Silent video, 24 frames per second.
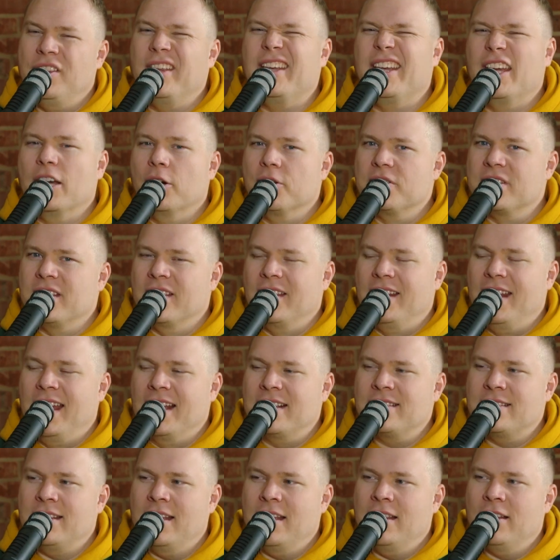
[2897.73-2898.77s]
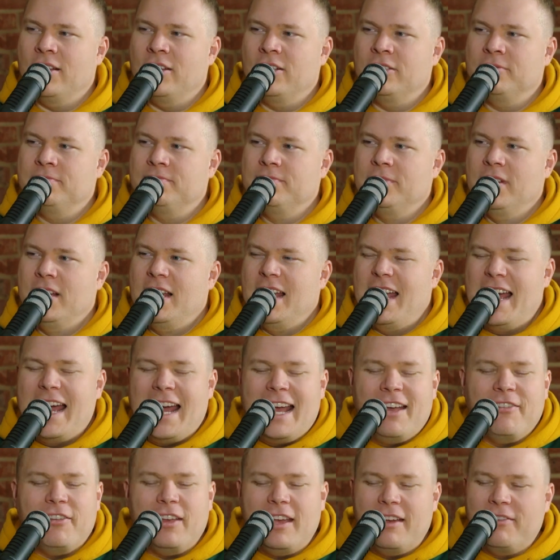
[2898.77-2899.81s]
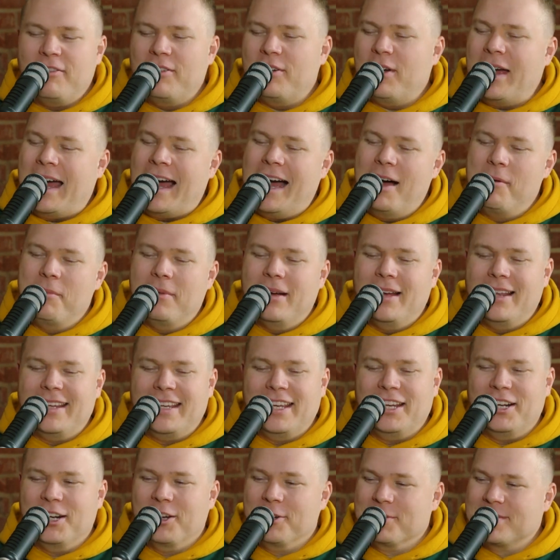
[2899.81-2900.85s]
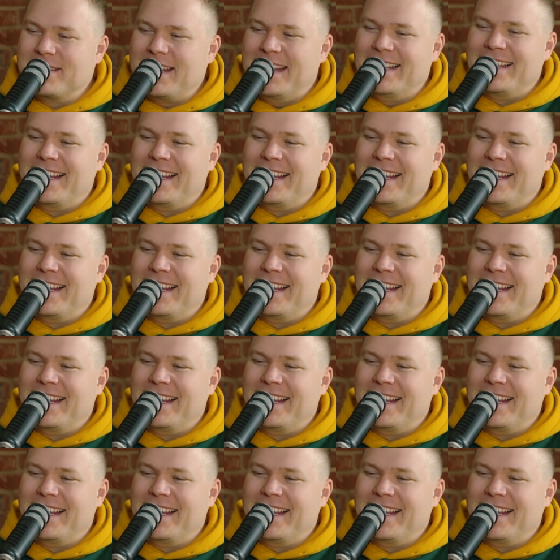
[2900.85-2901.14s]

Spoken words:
think he goes in the next day though? You know what I'm saying?